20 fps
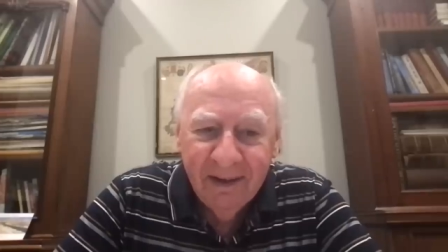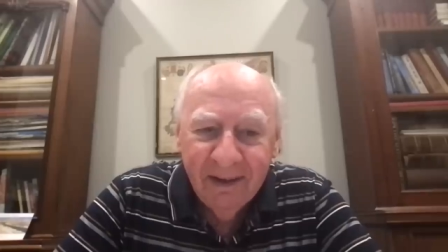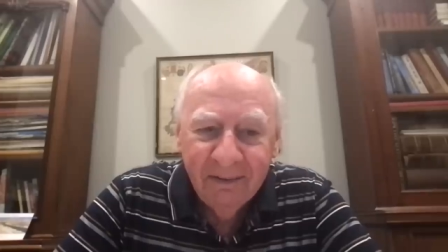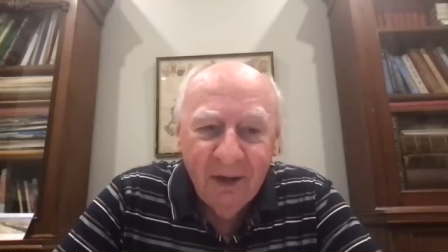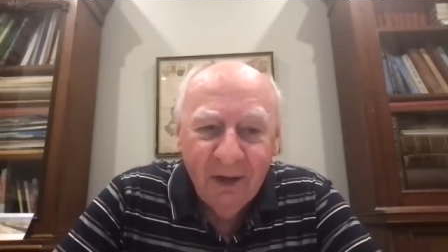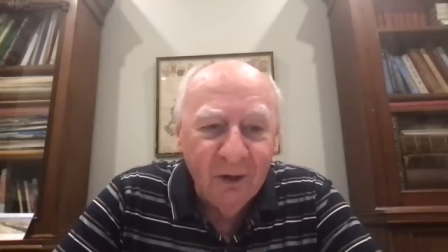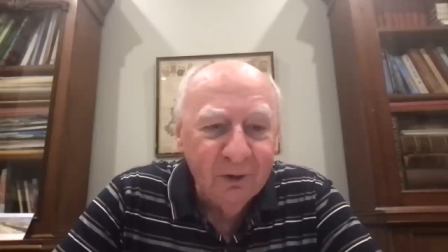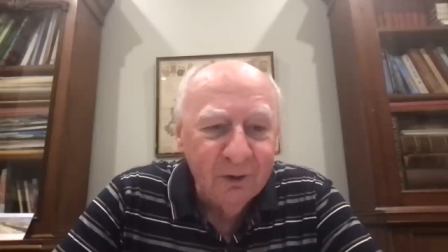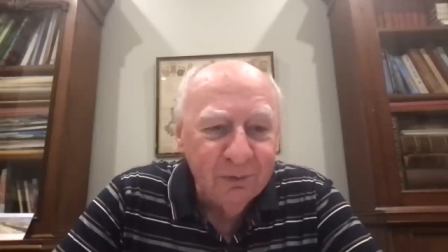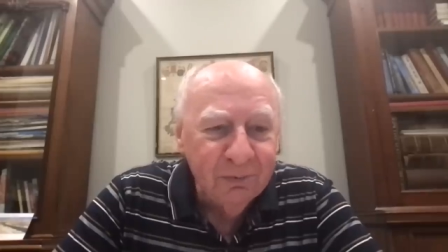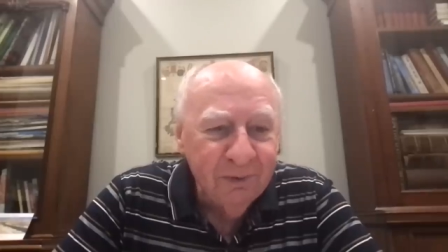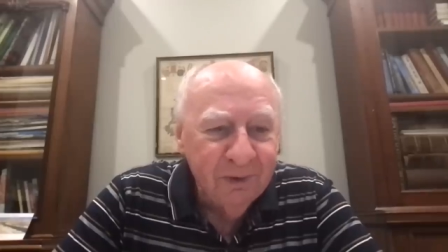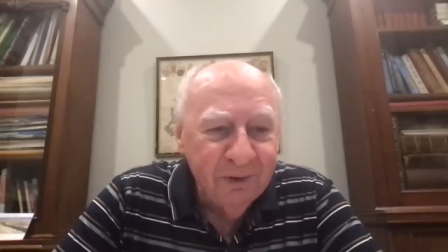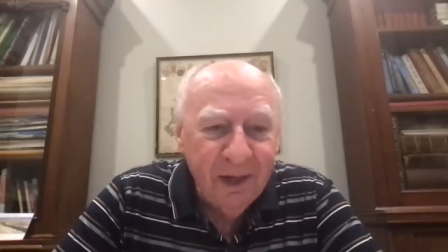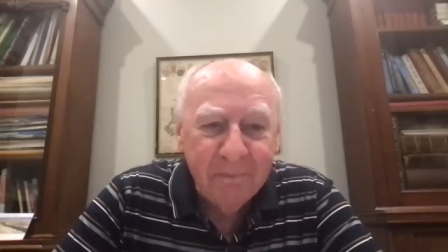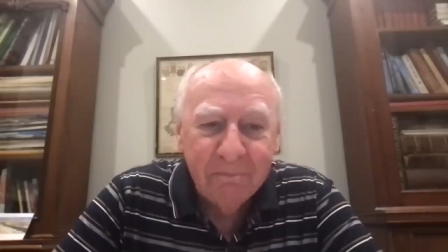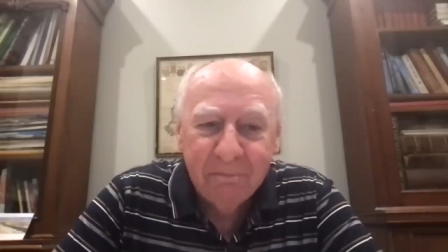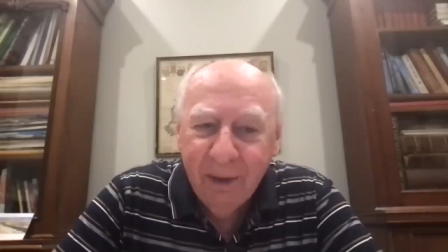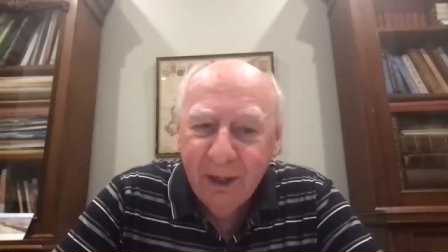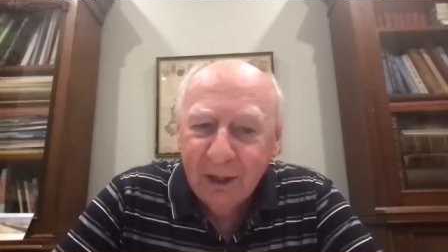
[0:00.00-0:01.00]
those
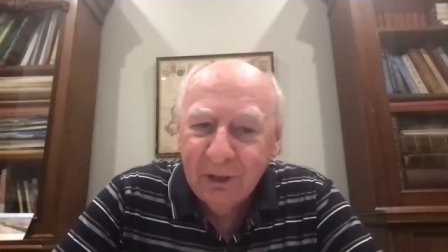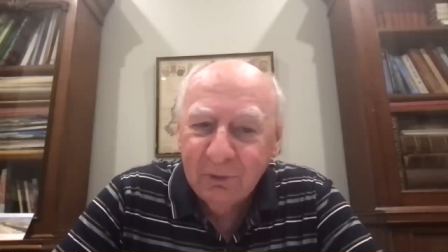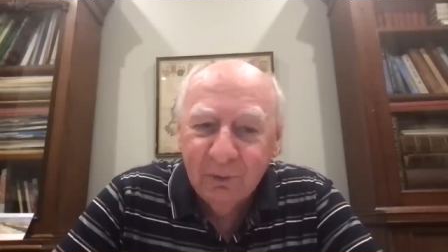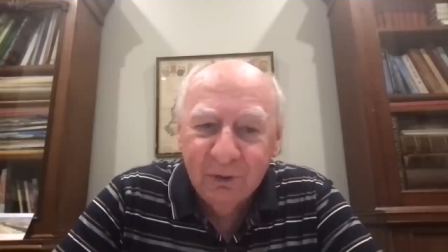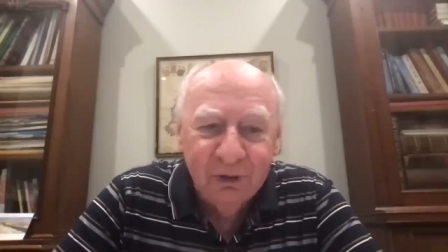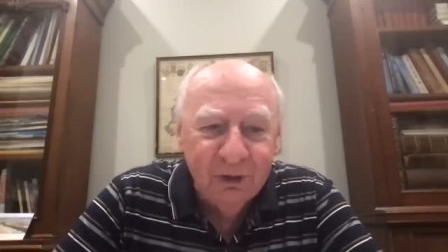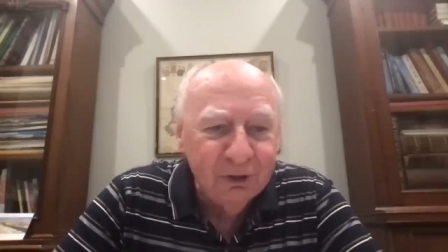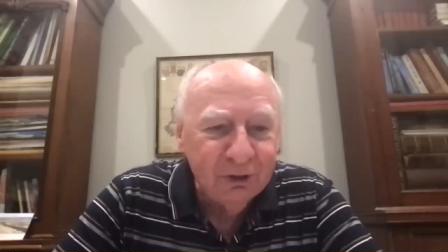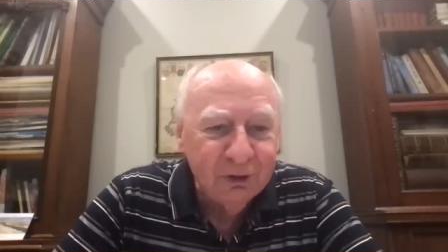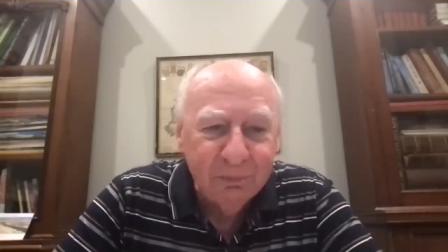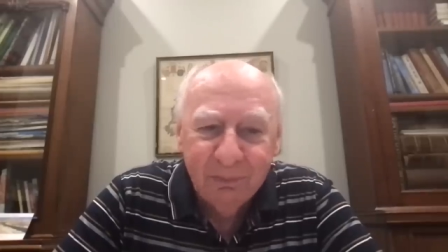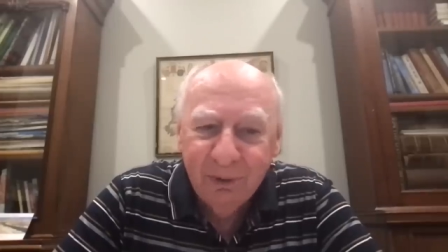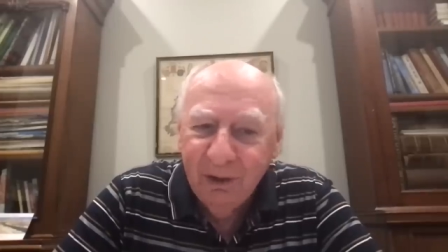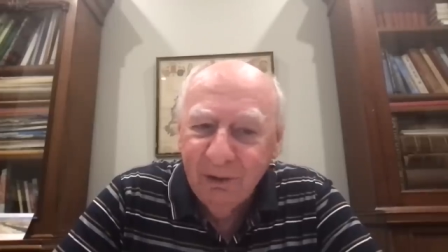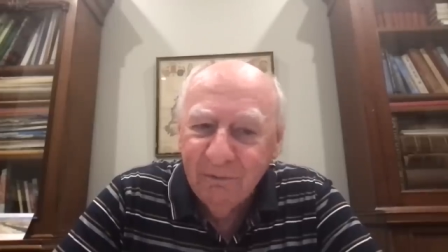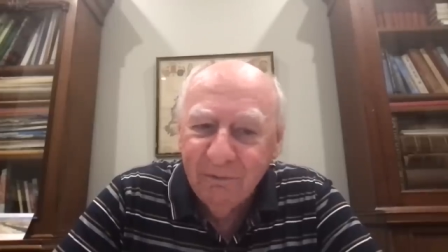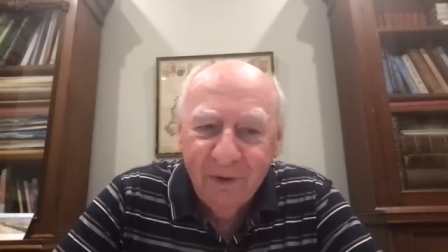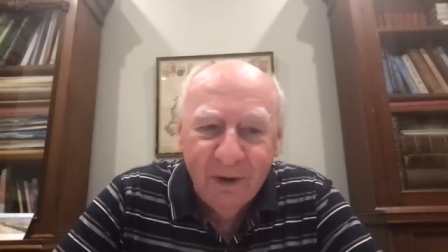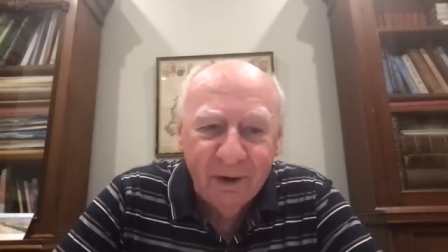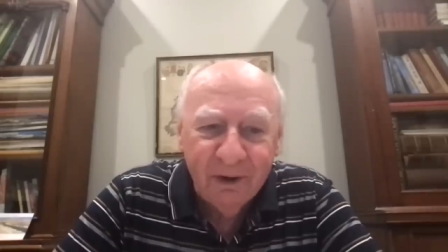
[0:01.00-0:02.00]
that batch would disappear
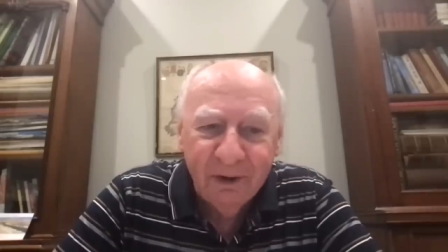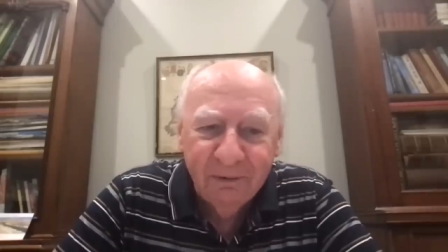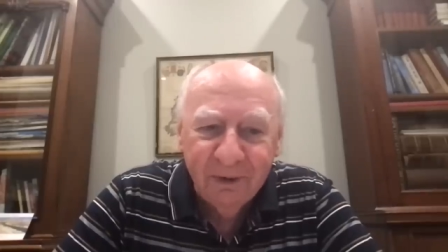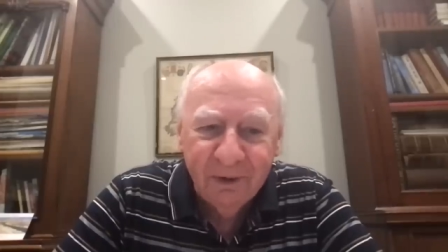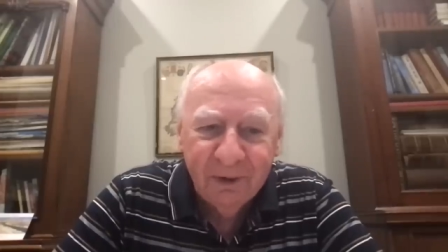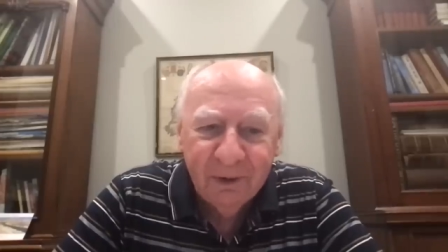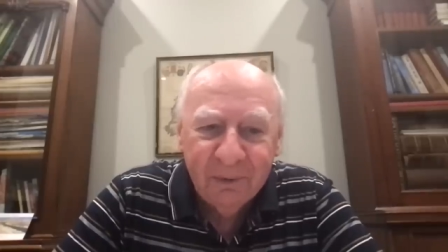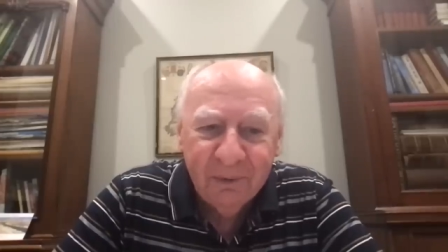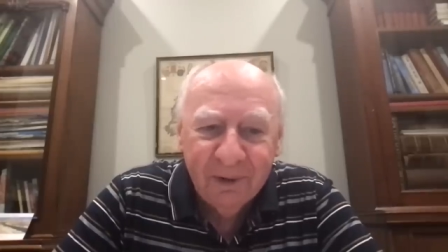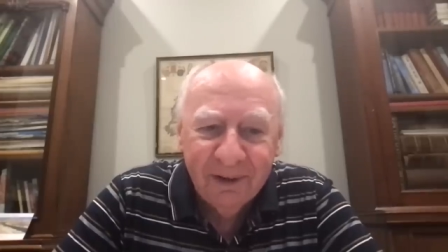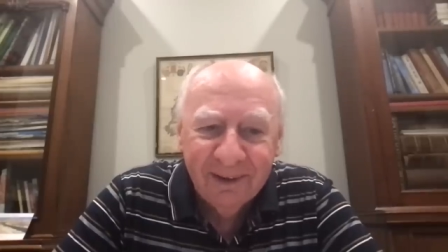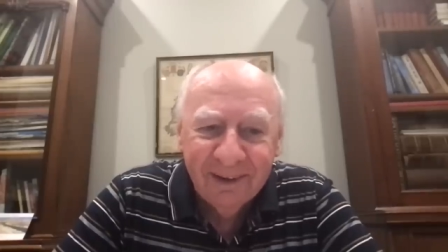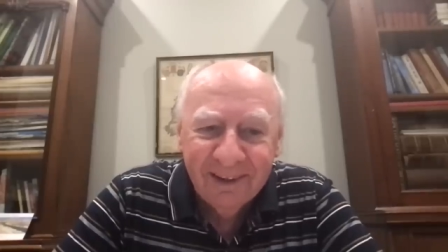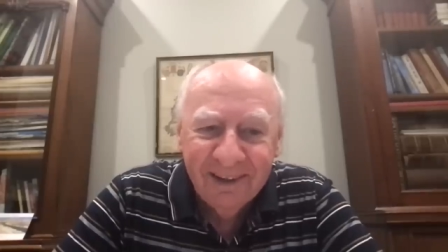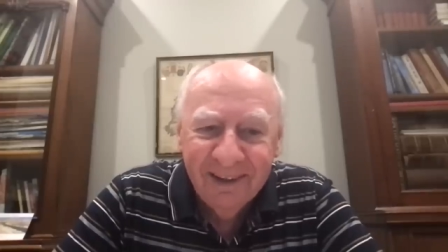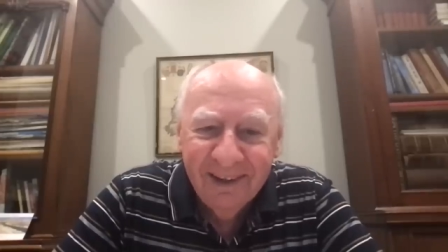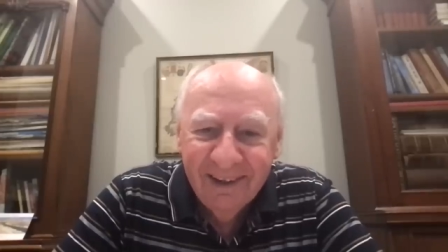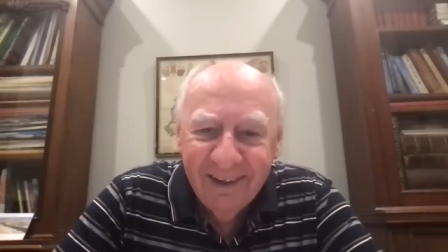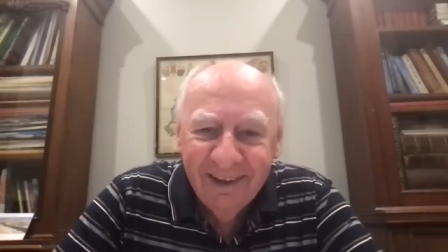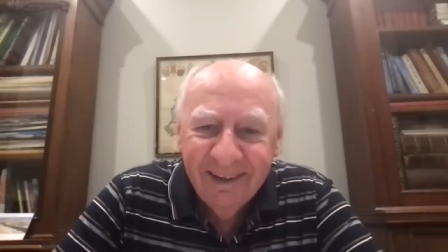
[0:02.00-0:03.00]
very, very quickly
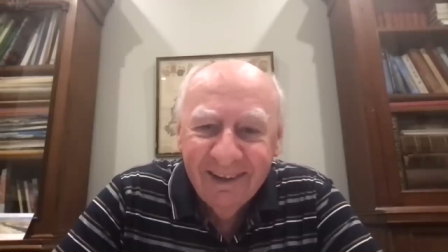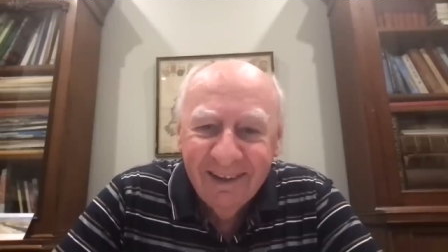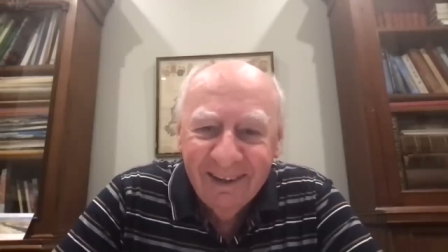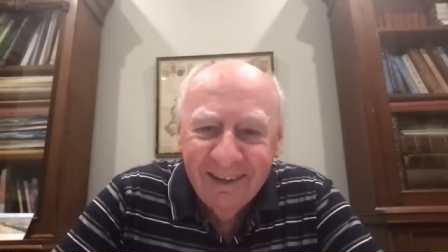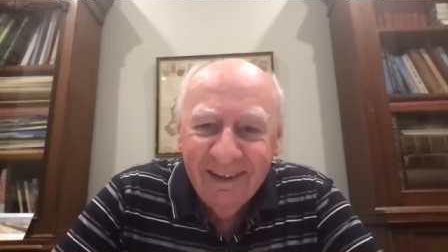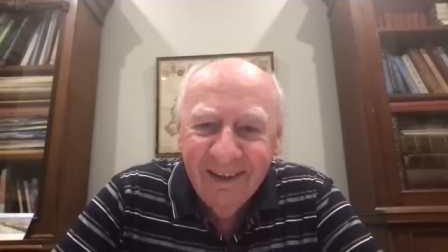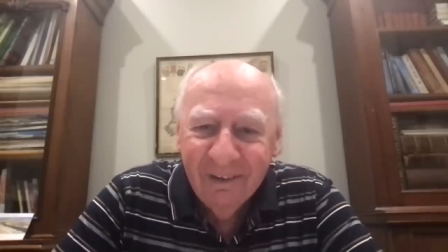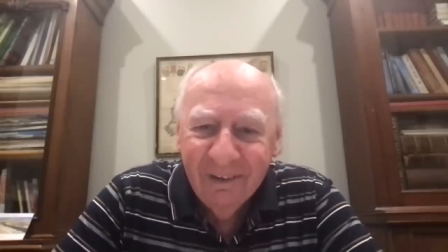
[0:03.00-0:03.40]
uh,